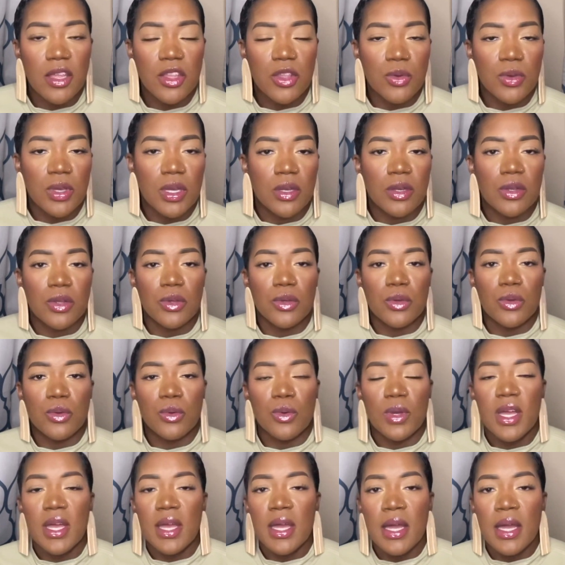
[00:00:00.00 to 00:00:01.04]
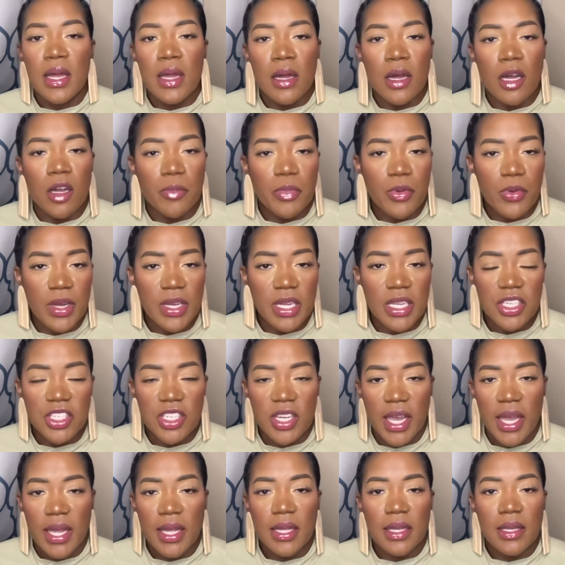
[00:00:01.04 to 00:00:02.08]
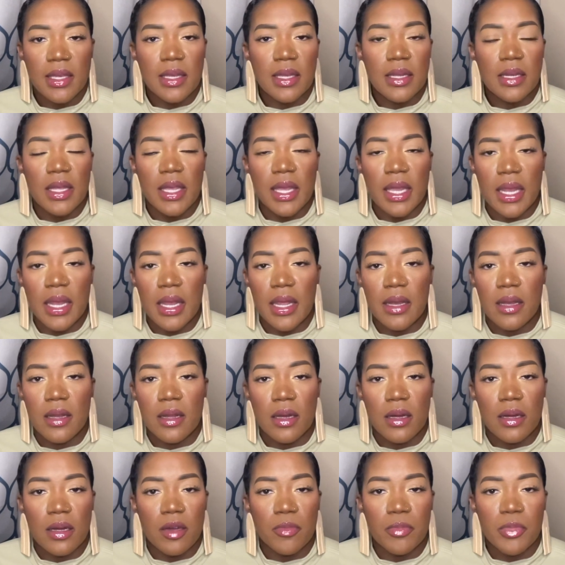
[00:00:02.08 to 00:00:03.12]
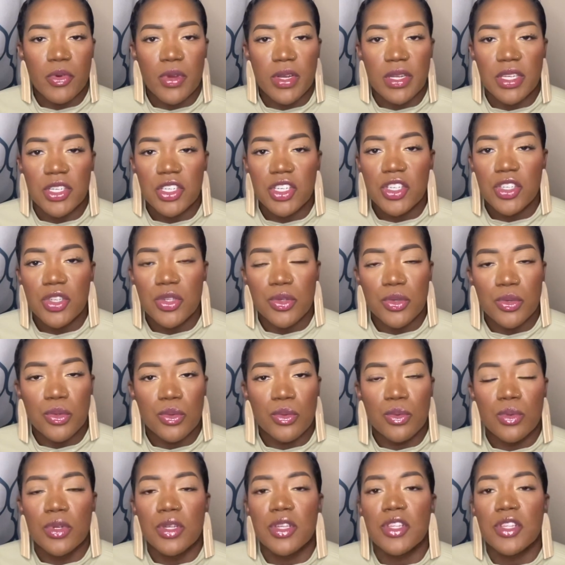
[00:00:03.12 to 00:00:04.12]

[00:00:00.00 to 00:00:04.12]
You can do a printed jacket and a printed shoe.